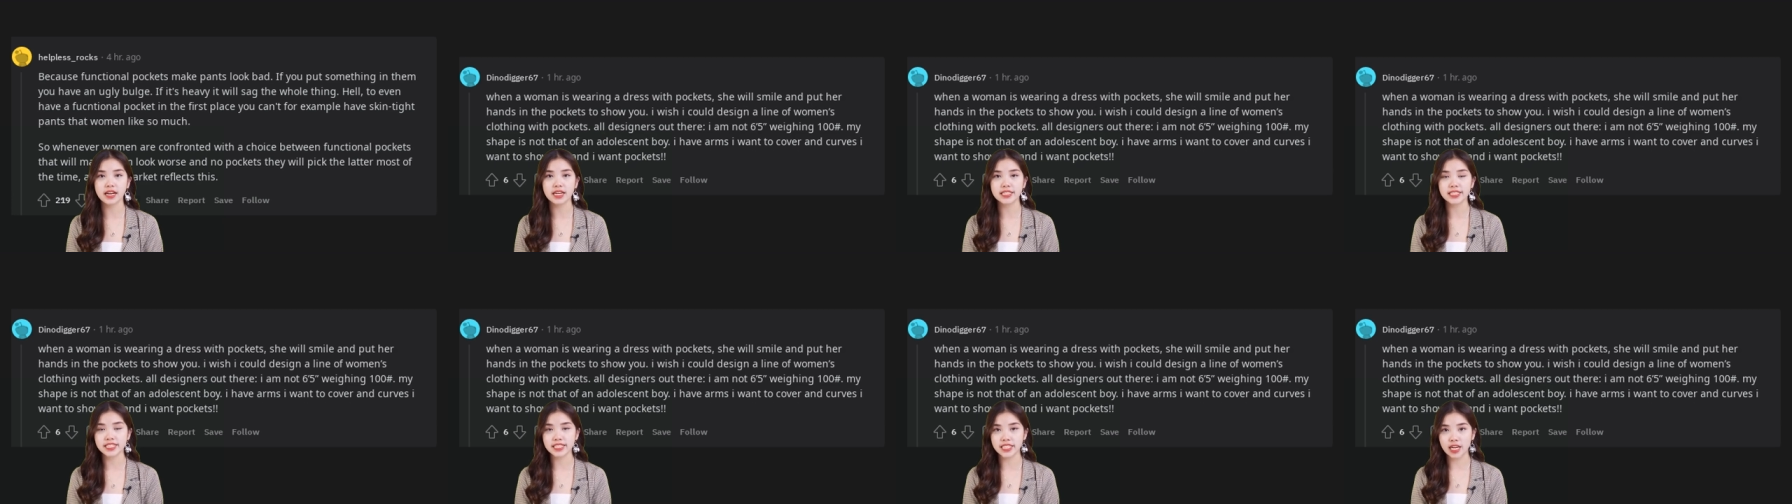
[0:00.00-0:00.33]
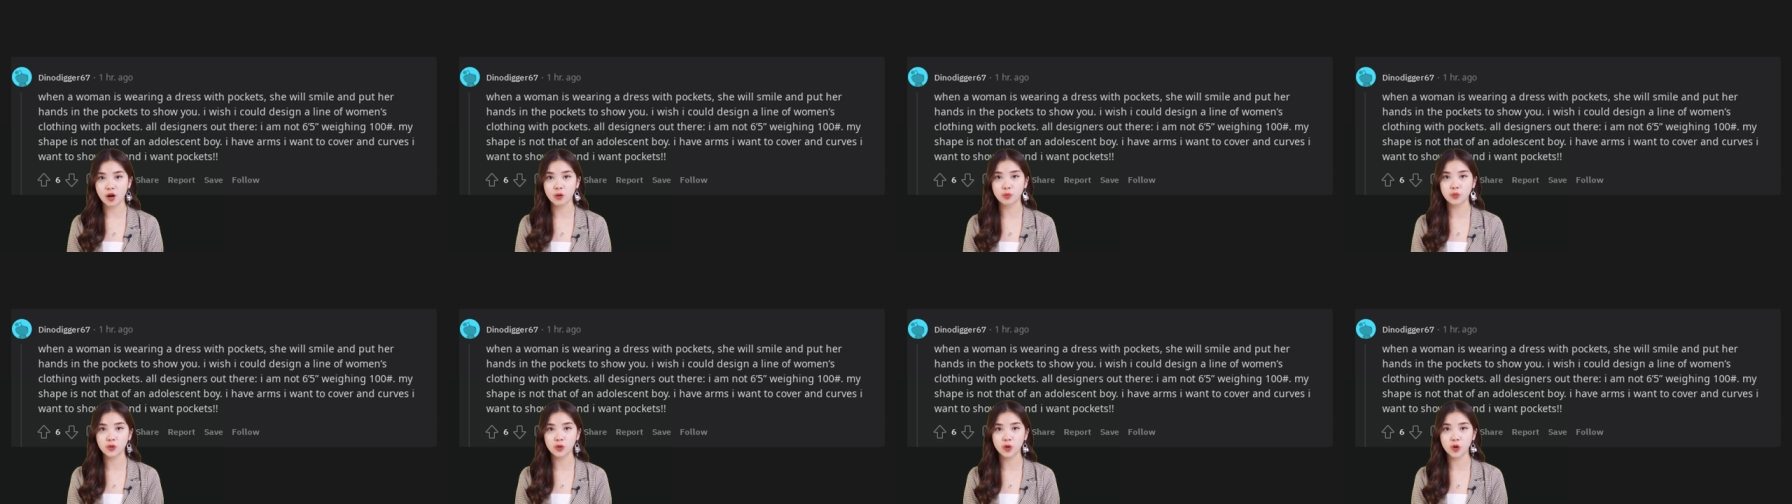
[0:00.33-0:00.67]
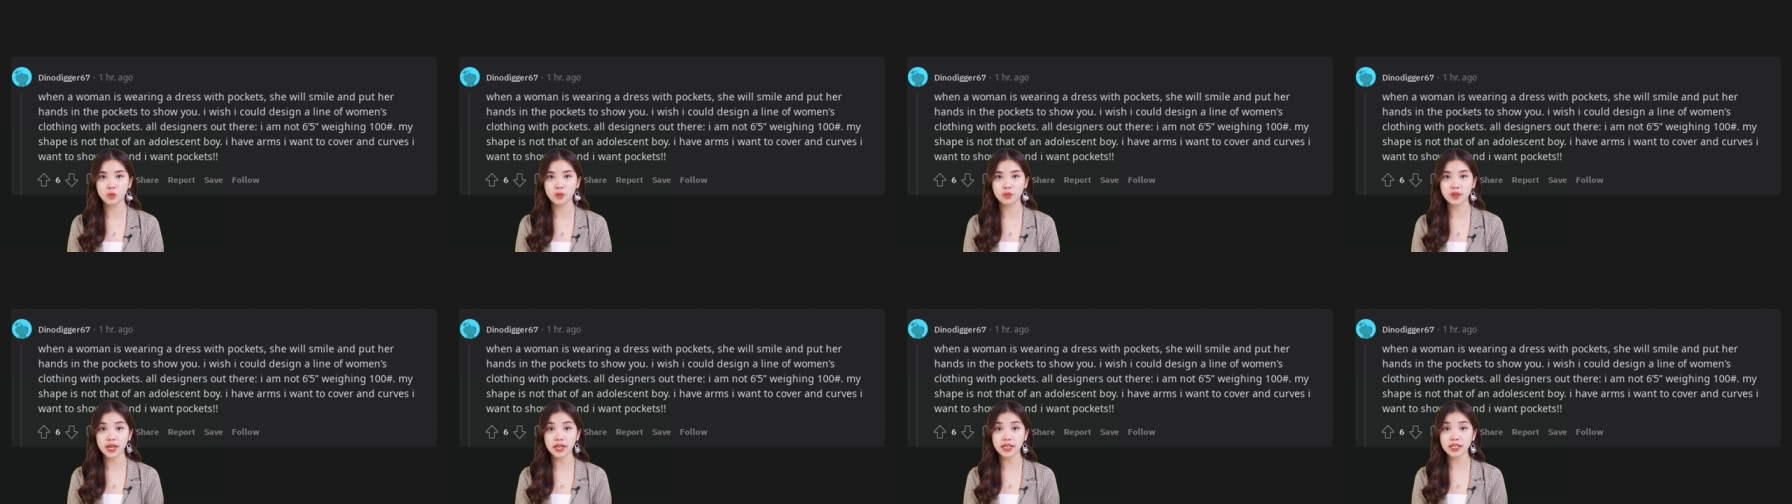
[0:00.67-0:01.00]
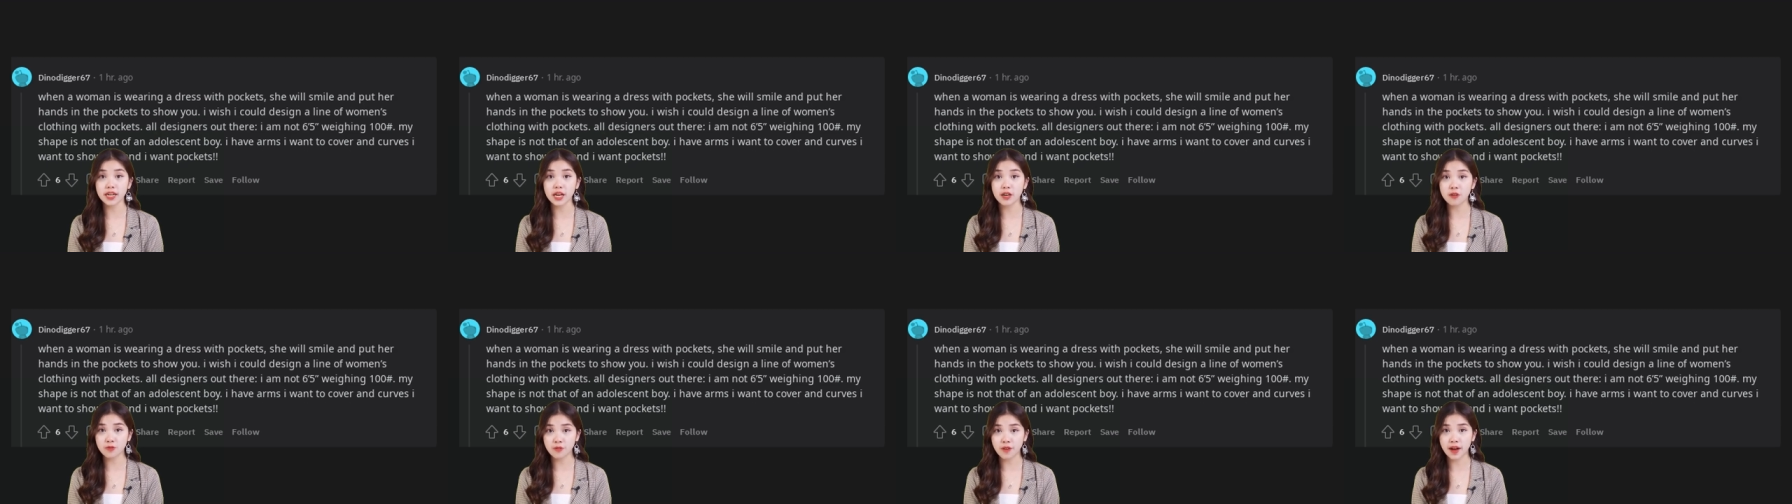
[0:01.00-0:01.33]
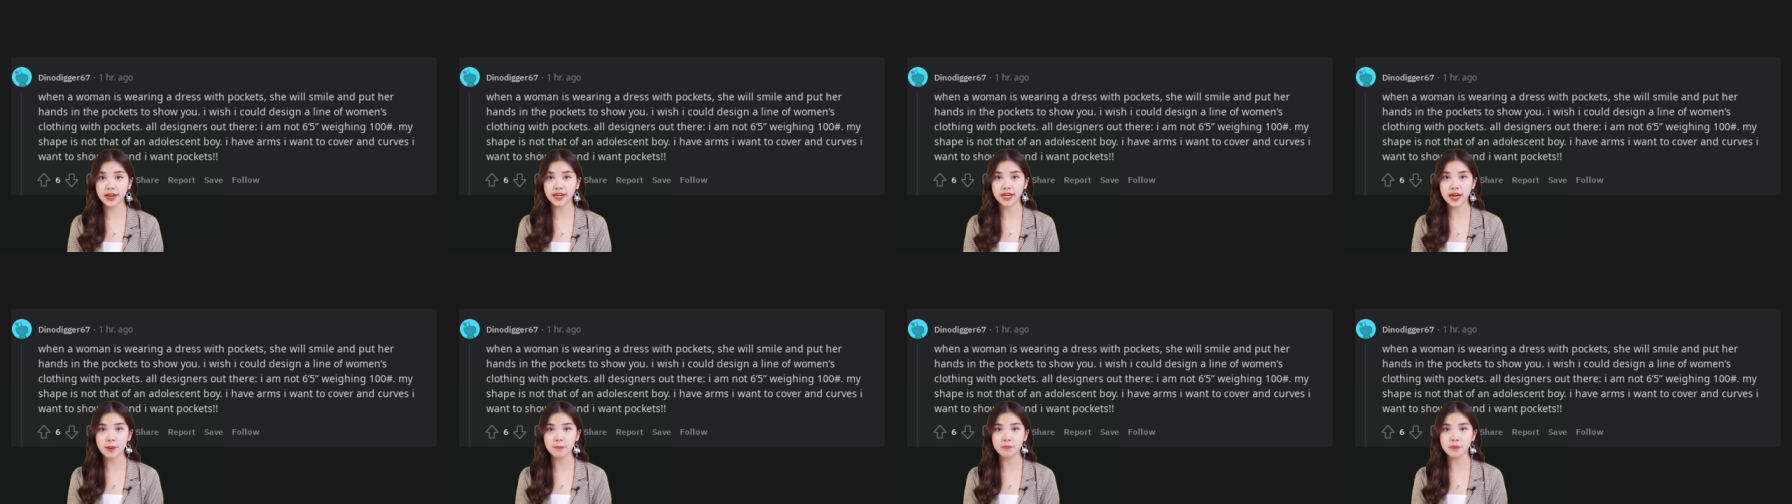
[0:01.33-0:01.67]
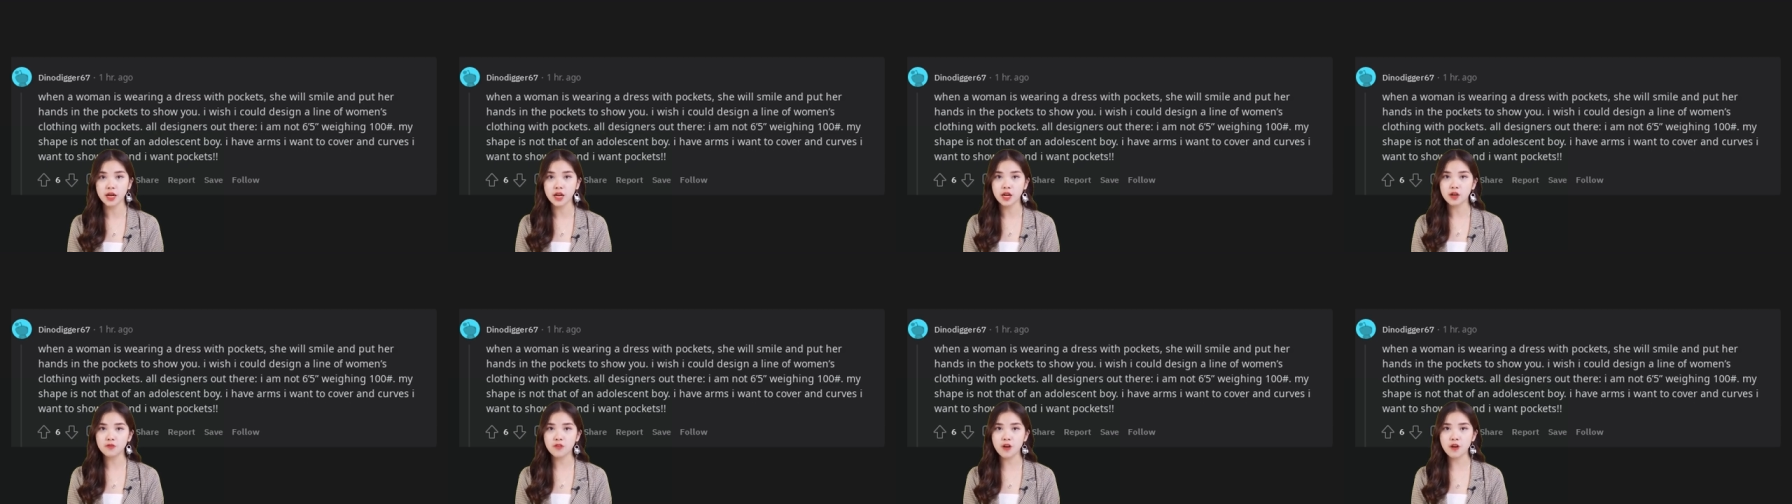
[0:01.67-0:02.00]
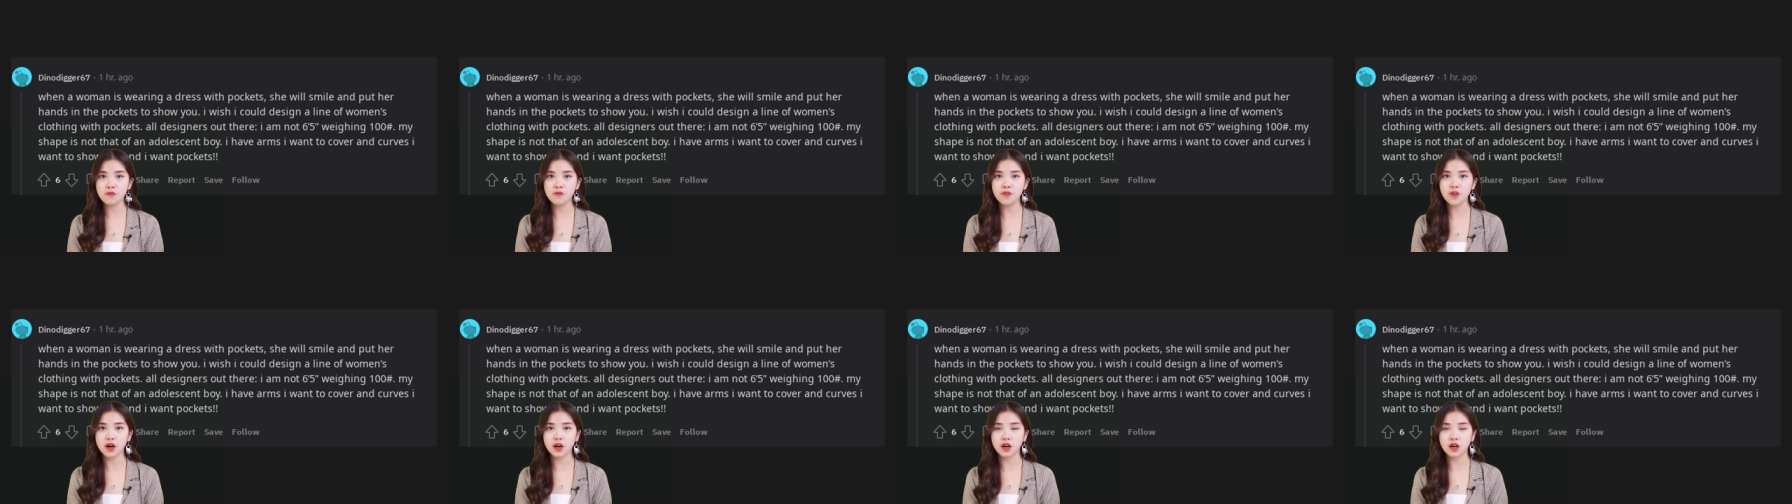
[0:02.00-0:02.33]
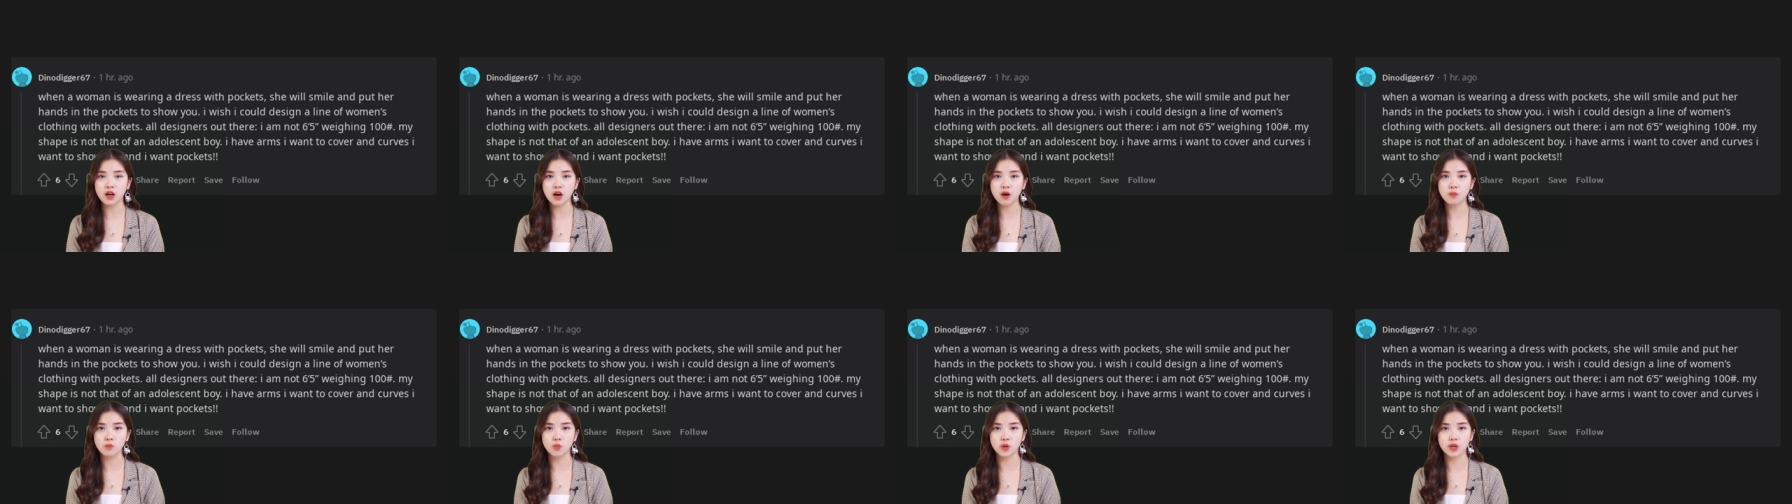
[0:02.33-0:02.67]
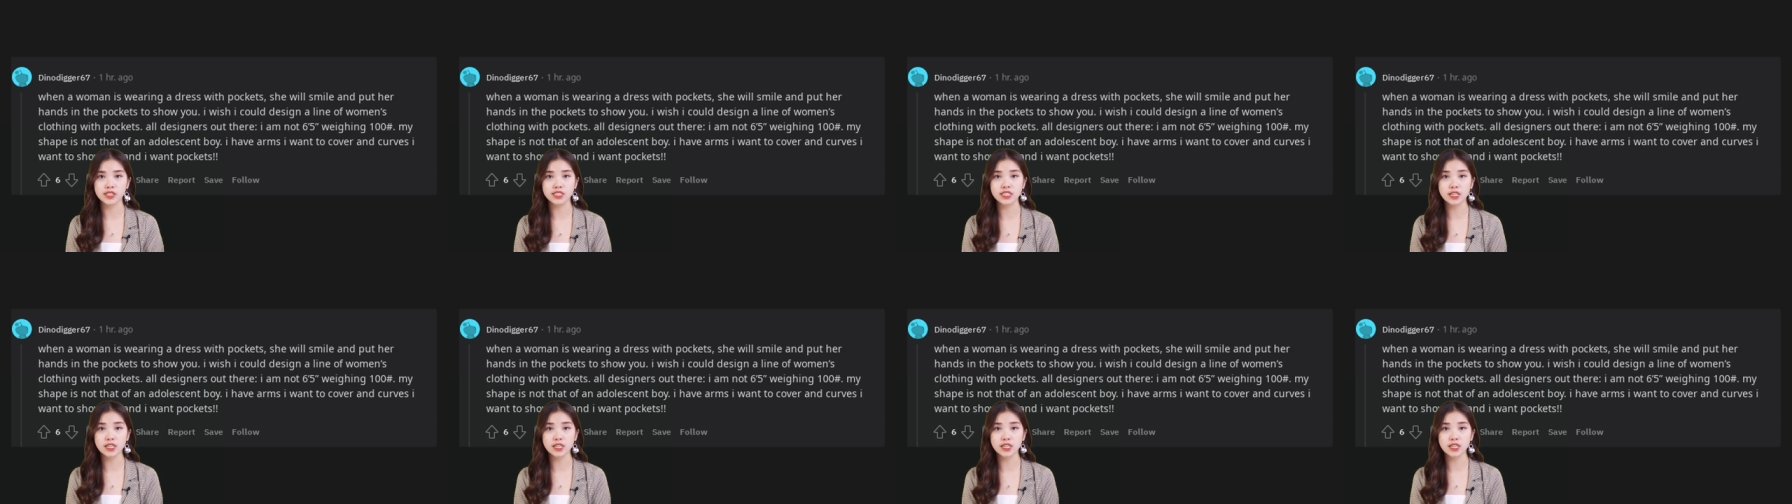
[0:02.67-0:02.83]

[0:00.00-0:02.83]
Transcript: When a woman is wearing a dress with pockets,